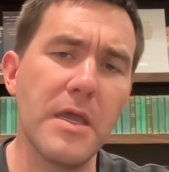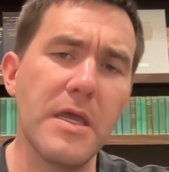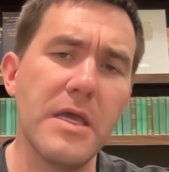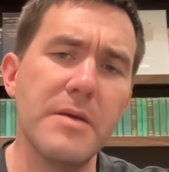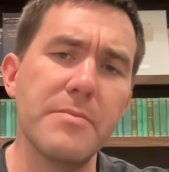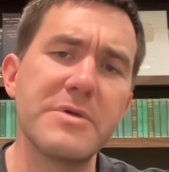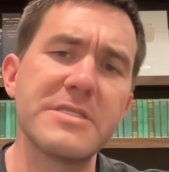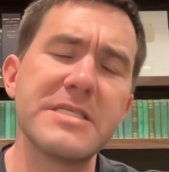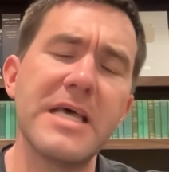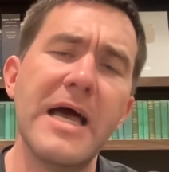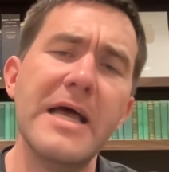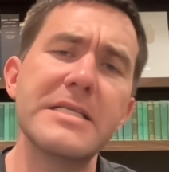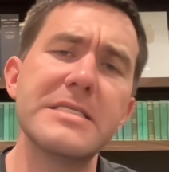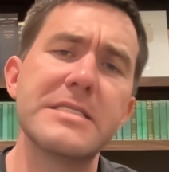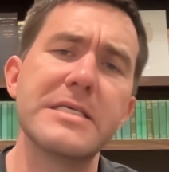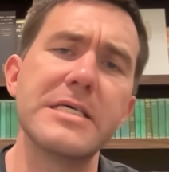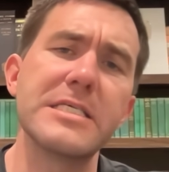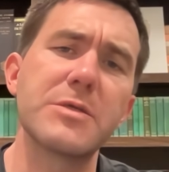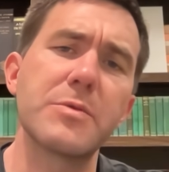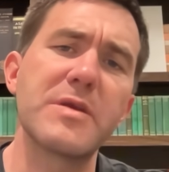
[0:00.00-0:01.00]
Besides
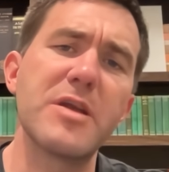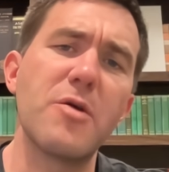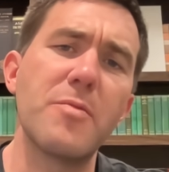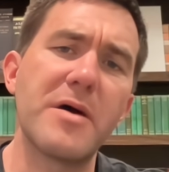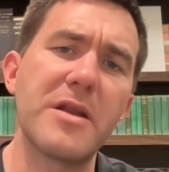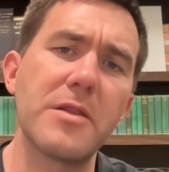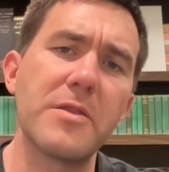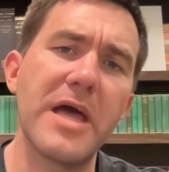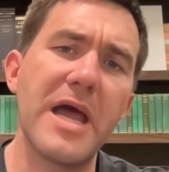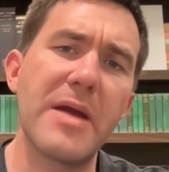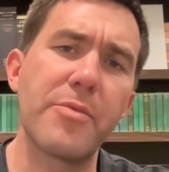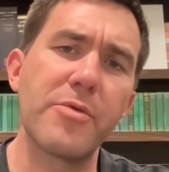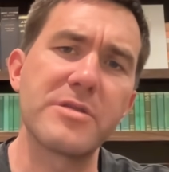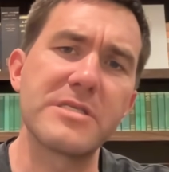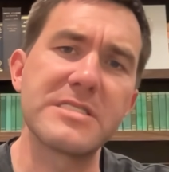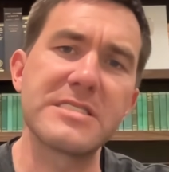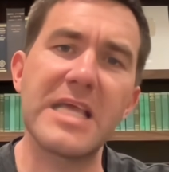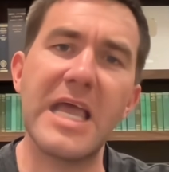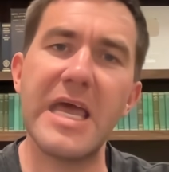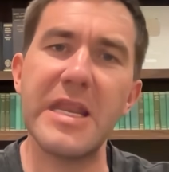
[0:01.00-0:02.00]
this, we know about elaborate
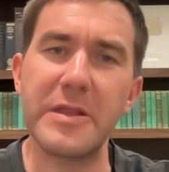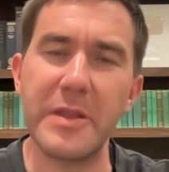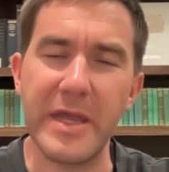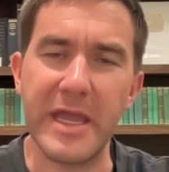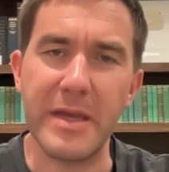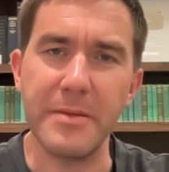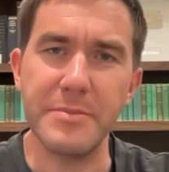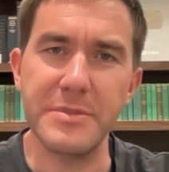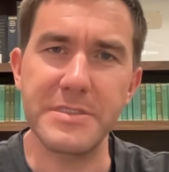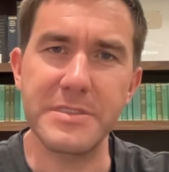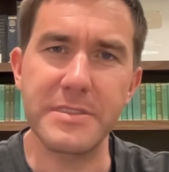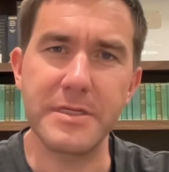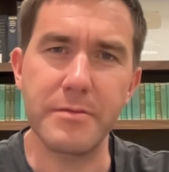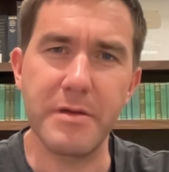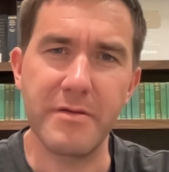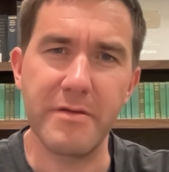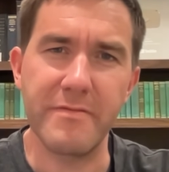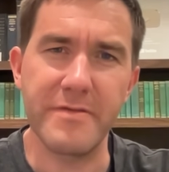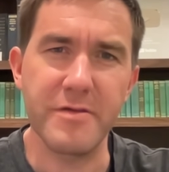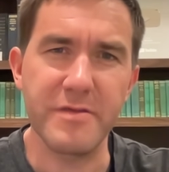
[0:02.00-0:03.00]
stand lamps. We
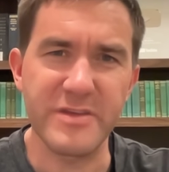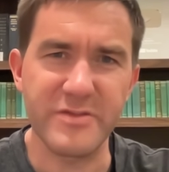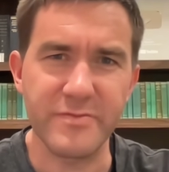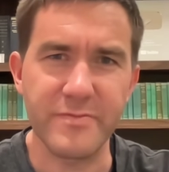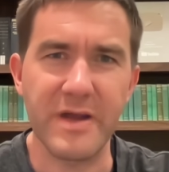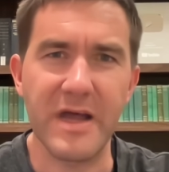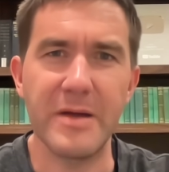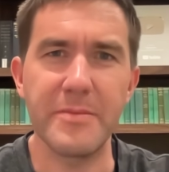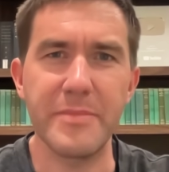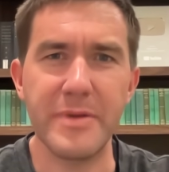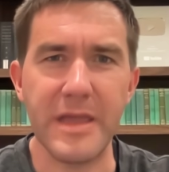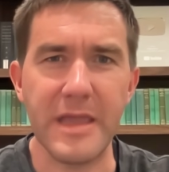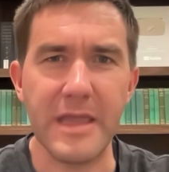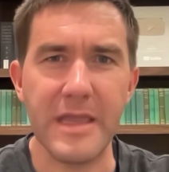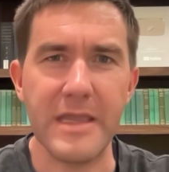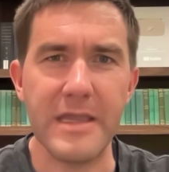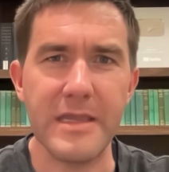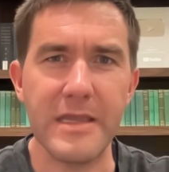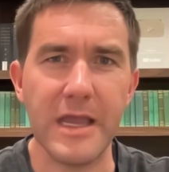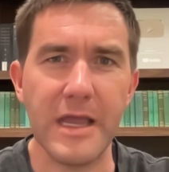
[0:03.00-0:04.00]
have a few of these from
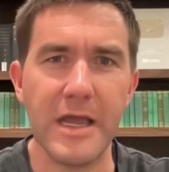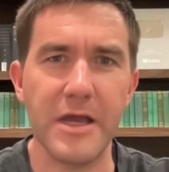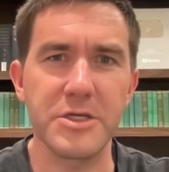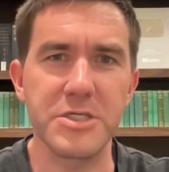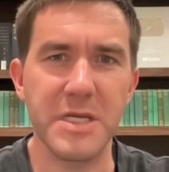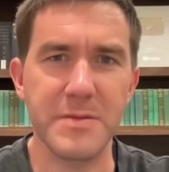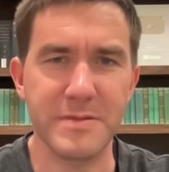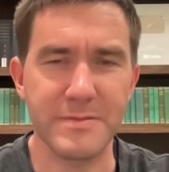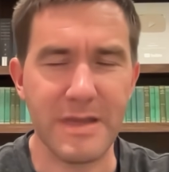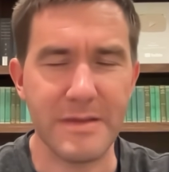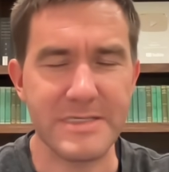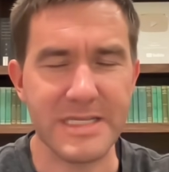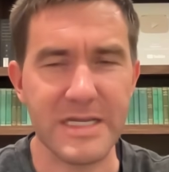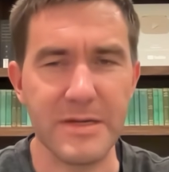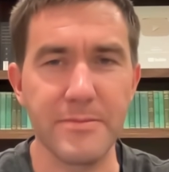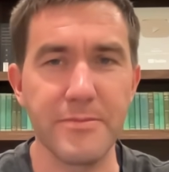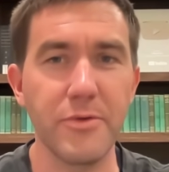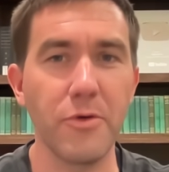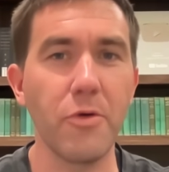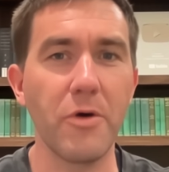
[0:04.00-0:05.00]
Pompeii, shaped sometimes like a
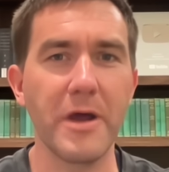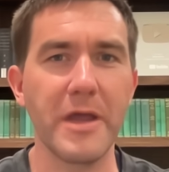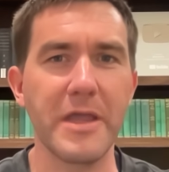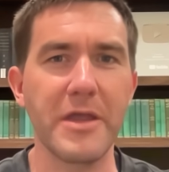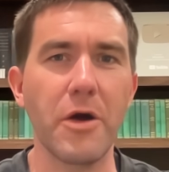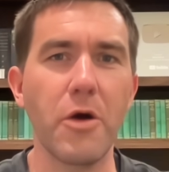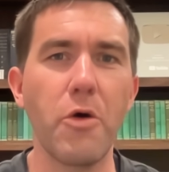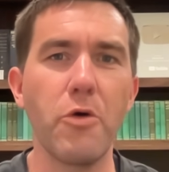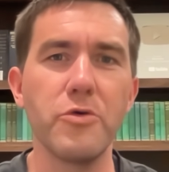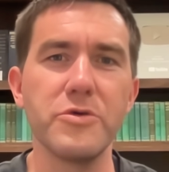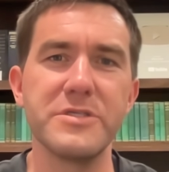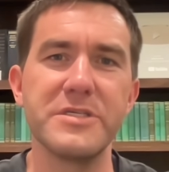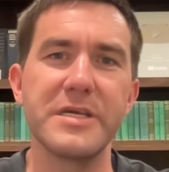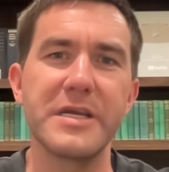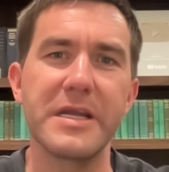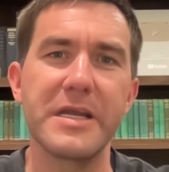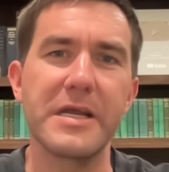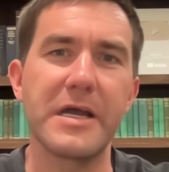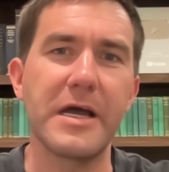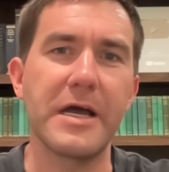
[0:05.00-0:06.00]
boy
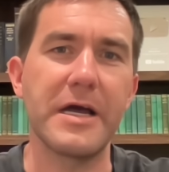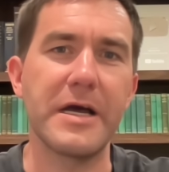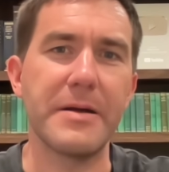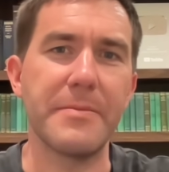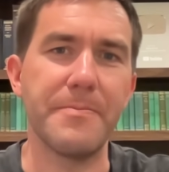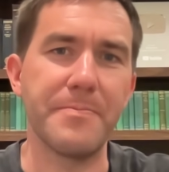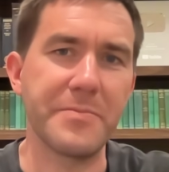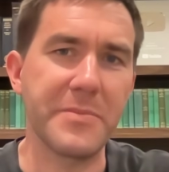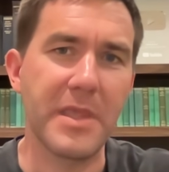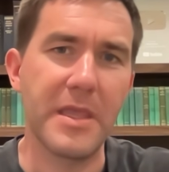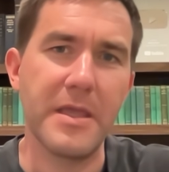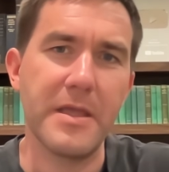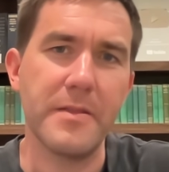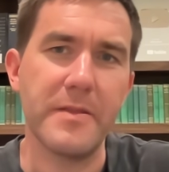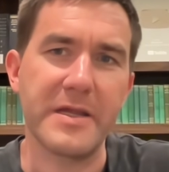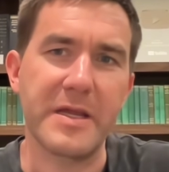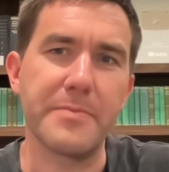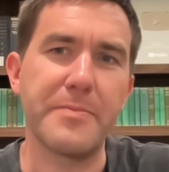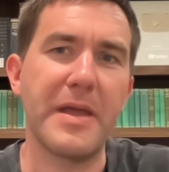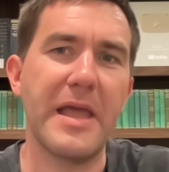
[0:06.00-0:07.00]
holding
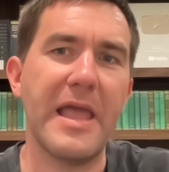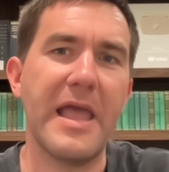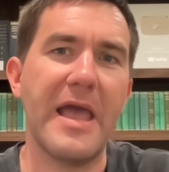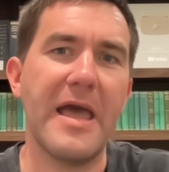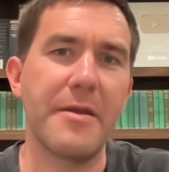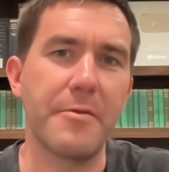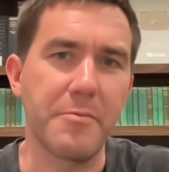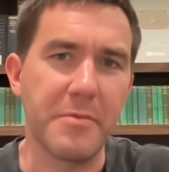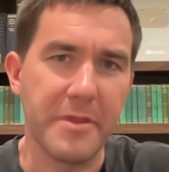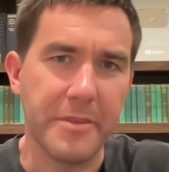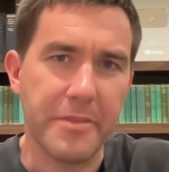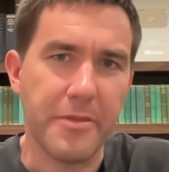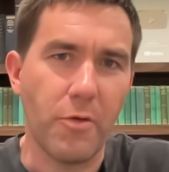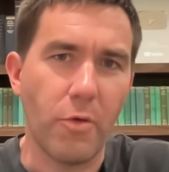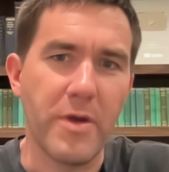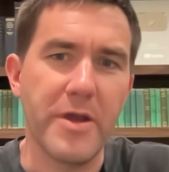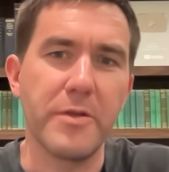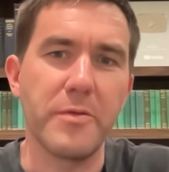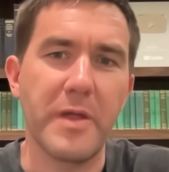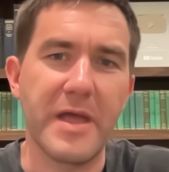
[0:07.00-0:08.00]
like a pan with
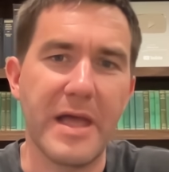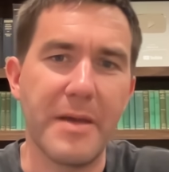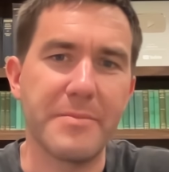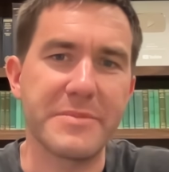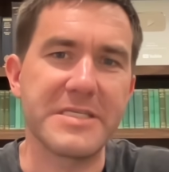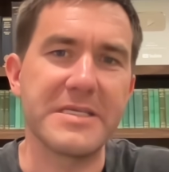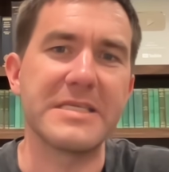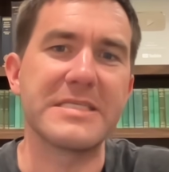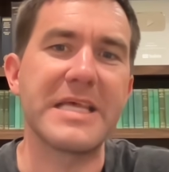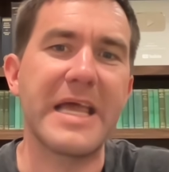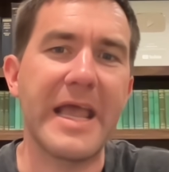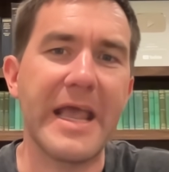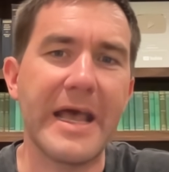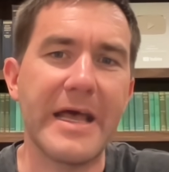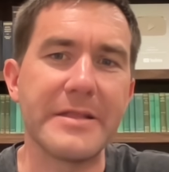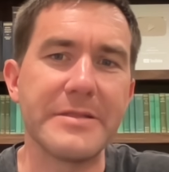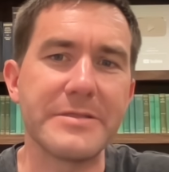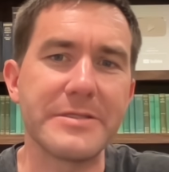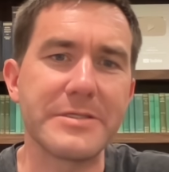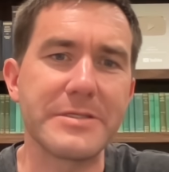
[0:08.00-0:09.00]
oil lamps in his
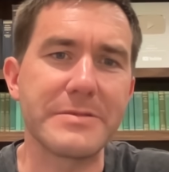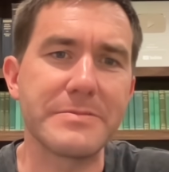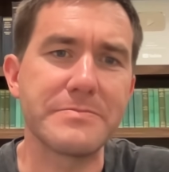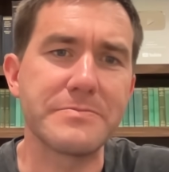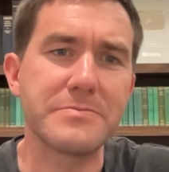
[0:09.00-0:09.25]
hands.